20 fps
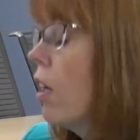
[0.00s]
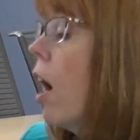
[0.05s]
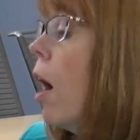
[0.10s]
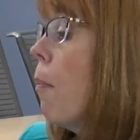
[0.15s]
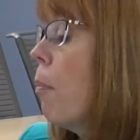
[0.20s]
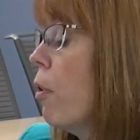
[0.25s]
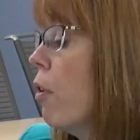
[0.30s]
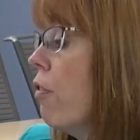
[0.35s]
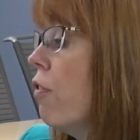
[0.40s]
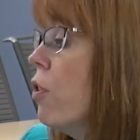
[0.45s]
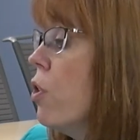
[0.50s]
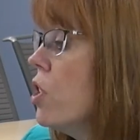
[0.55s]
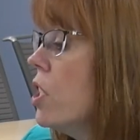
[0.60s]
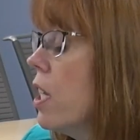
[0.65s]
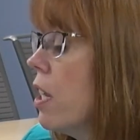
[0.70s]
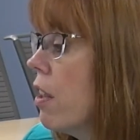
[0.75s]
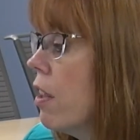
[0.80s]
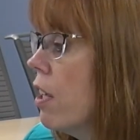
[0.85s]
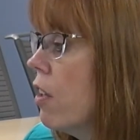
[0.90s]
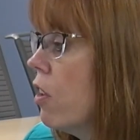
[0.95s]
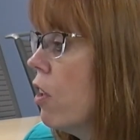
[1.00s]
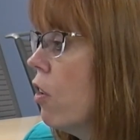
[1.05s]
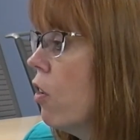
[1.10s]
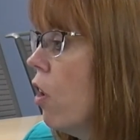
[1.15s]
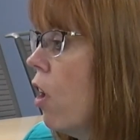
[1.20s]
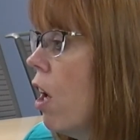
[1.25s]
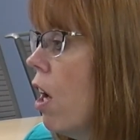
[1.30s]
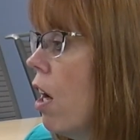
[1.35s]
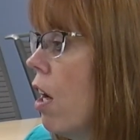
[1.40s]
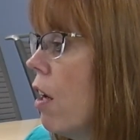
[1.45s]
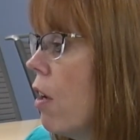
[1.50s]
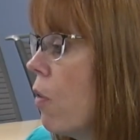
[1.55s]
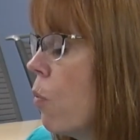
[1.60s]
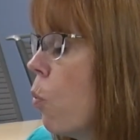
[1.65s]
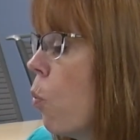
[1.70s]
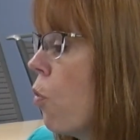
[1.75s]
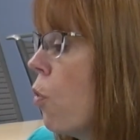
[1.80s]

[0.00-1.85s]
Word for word: A couple. First, I think the law,